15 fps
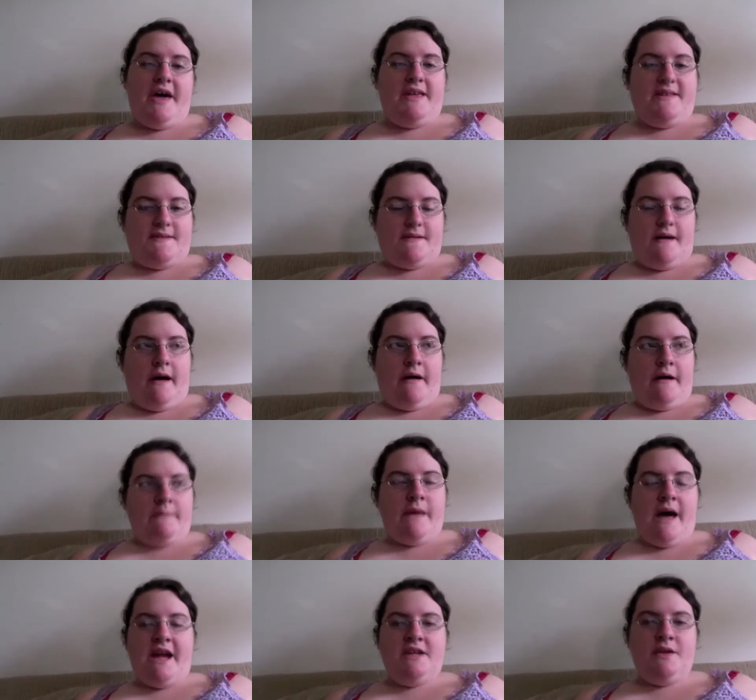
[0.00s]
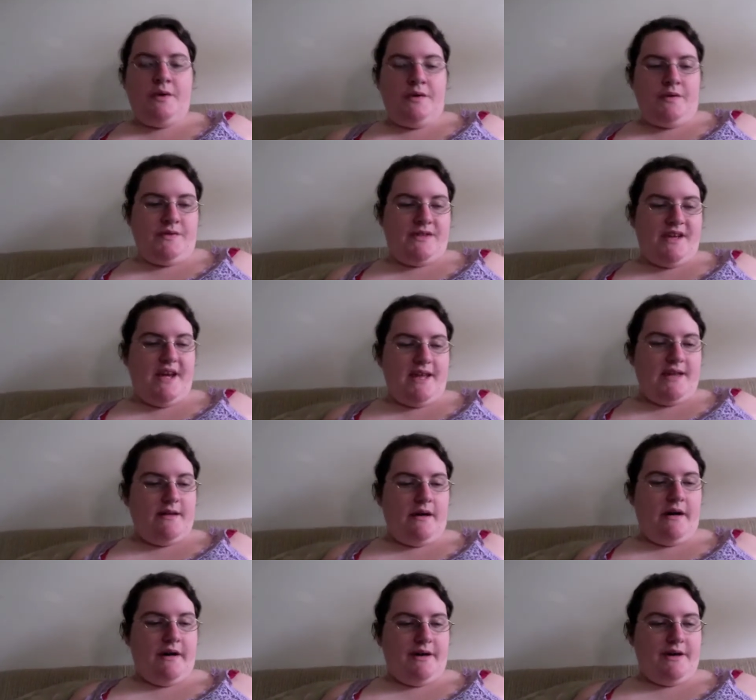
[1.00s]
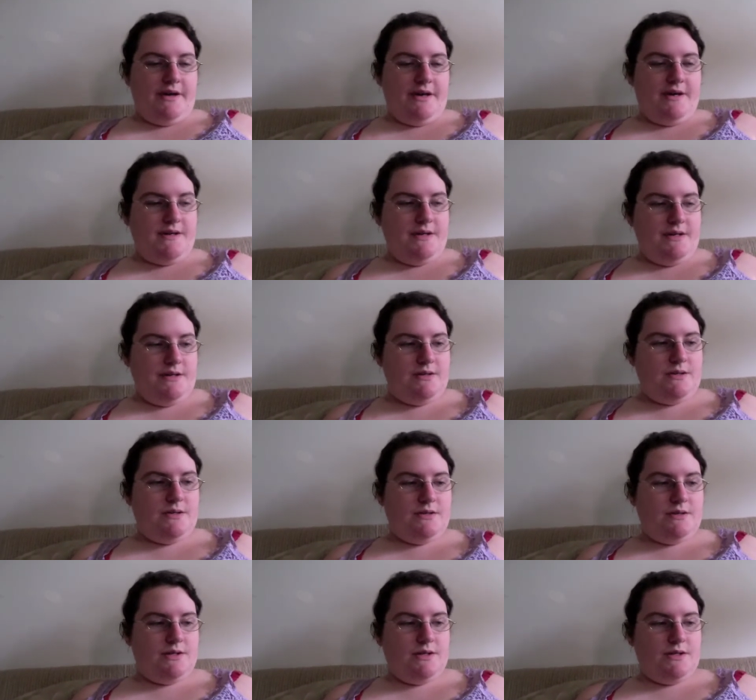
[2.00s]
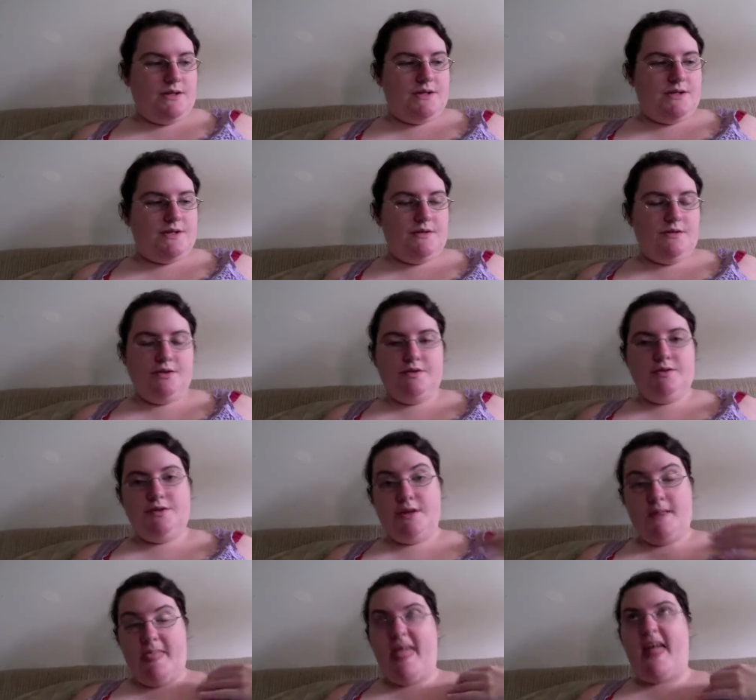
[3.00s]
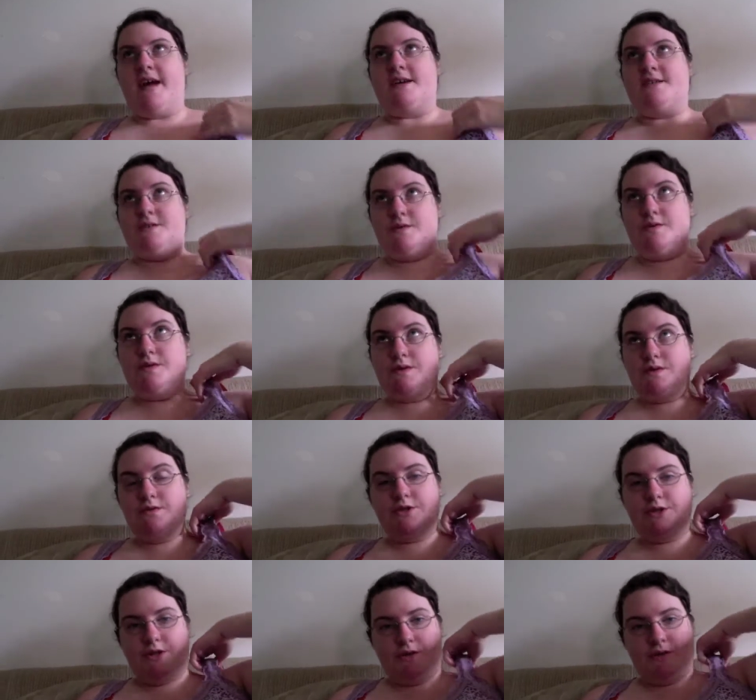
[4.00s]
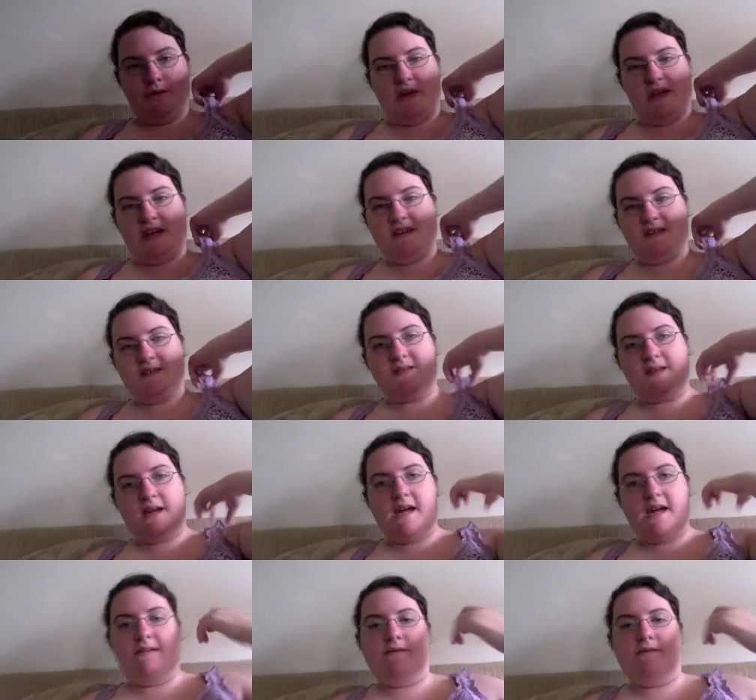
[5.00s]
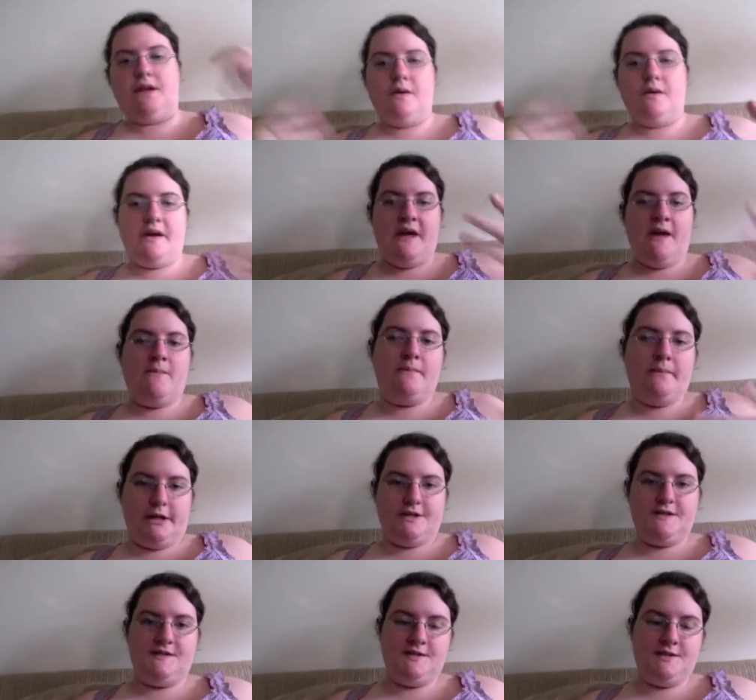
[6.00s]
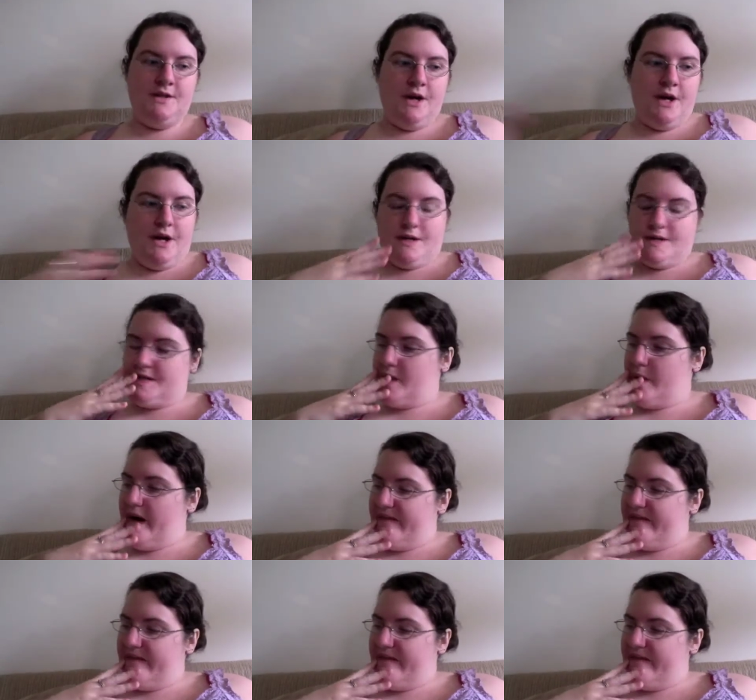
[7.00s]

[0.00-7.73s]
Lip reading: but I know that SuzuShoe is a video game person,